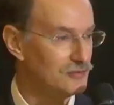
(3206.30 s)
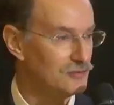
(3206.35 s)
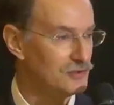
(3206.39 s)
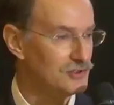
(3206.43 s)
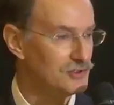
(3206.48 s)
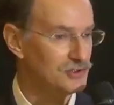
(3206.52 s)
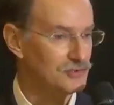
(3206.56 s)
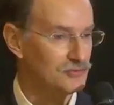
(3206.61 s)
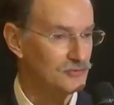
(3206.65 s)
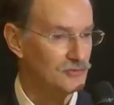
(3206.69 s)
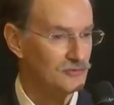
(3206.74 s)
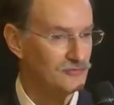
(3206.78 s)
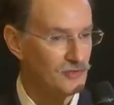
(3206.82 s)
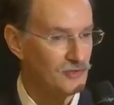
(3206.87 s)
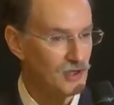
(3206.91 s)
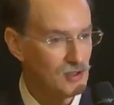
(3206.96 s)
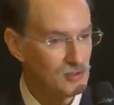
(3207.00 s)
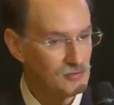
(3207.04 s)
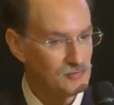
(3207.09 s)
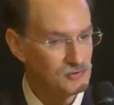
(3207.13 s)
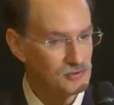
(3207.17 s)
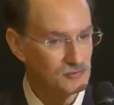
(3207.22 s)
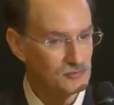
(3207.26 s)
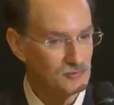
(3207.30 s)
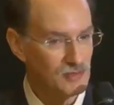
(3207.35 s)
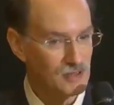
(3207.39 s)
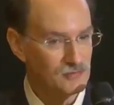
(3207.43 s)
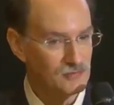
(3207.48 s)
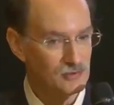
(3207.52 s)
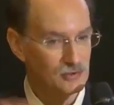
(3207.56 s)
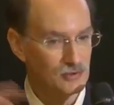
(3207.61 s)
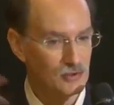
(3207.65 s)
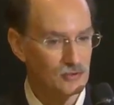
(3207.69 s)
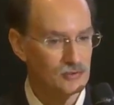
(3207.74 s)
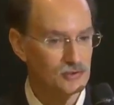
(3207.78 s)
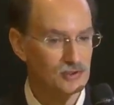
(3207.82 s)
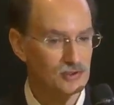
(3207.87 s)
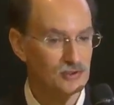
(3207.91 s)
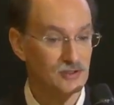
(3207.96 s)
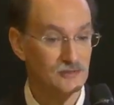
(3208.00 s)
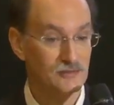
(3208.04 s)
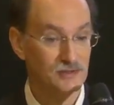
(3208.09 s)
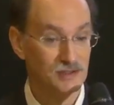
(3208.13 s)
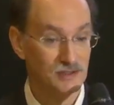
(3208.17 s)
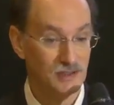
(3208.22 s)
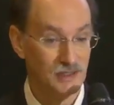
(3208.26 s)
which revolves around the notion
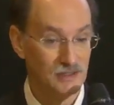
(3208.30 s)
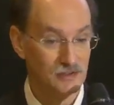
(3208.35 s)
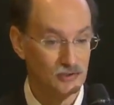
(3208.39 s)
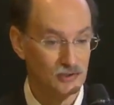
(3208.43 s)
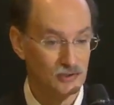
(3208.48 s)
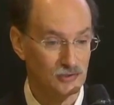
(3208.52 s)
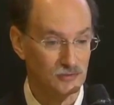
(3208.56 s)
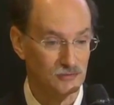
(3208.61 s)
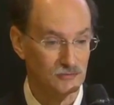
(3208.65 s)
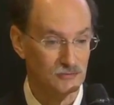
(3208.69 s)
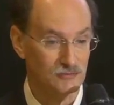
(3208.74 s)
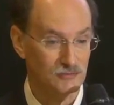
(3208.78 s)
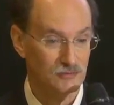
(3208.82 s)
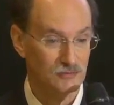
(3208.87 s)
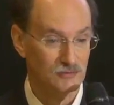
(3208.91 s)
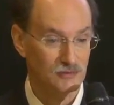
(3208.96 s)
of intention.